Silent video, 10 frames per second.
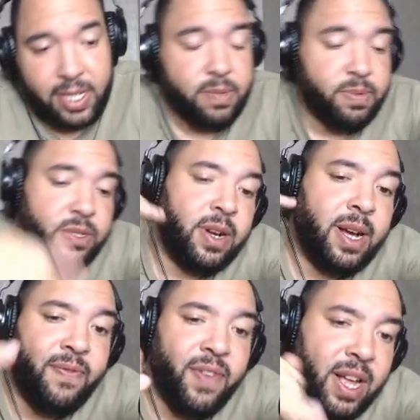
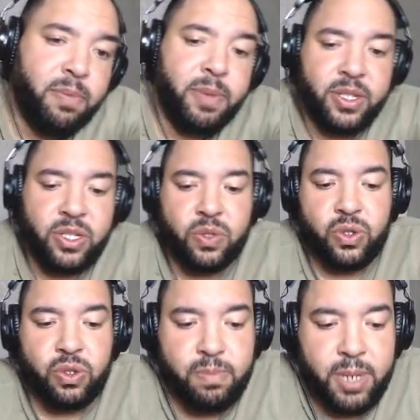subscribe, follow me on
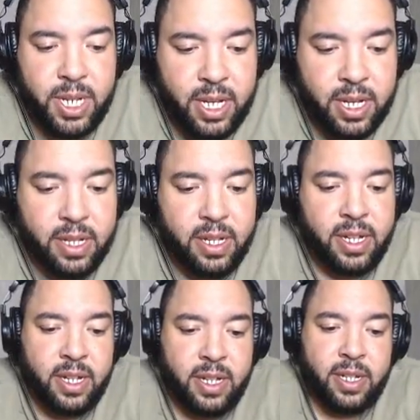social media,
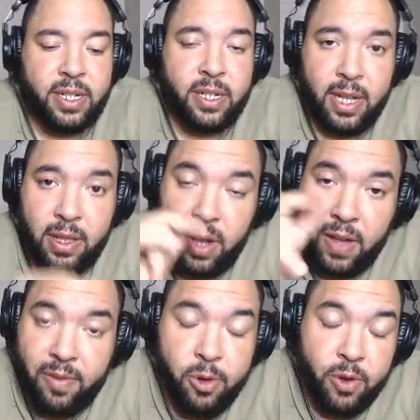and look out
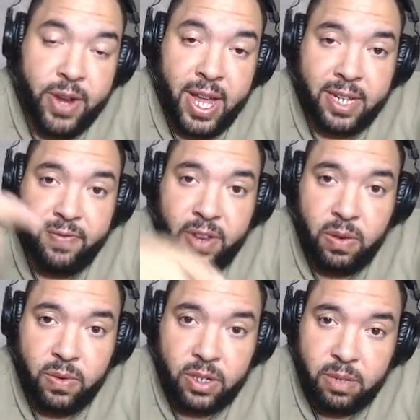for more reaction
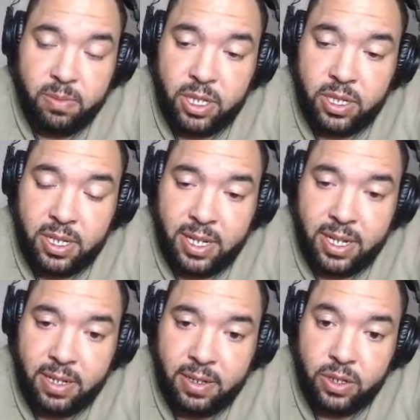videos coming
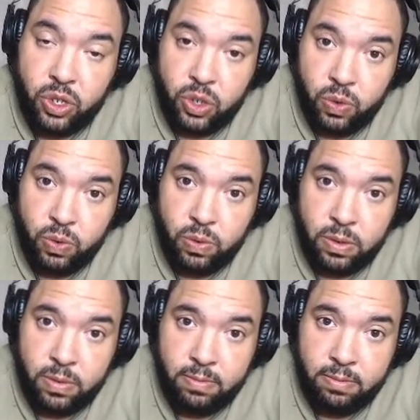
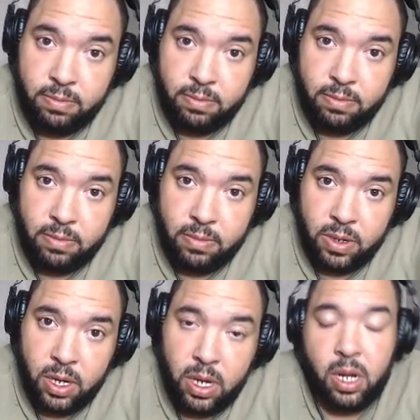soon.
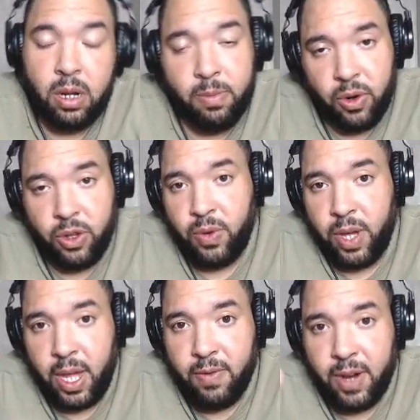More
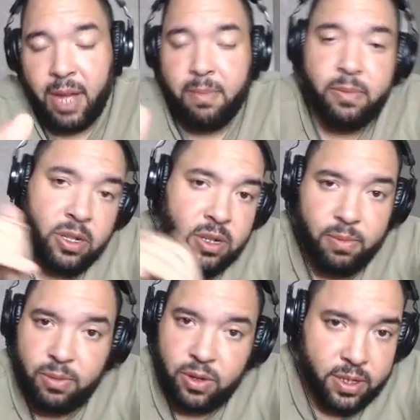UK rap,
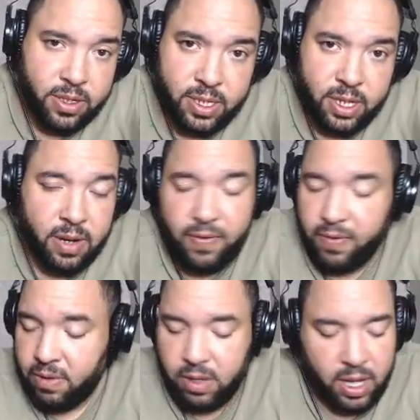more other stuff,
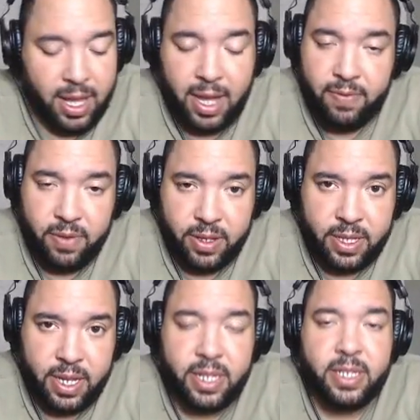a lot of other
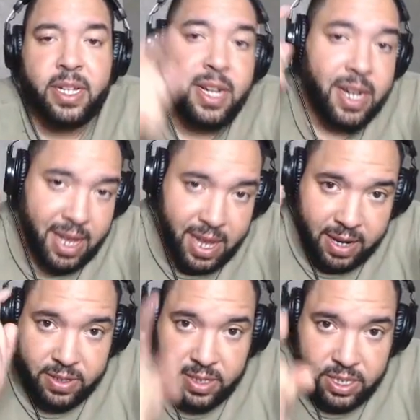things, and
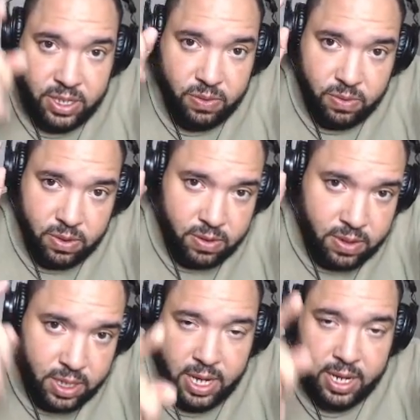I'll see you on
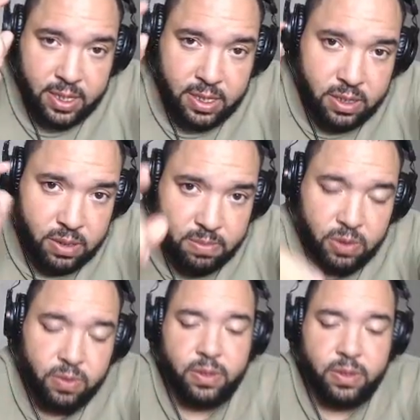the next smoke.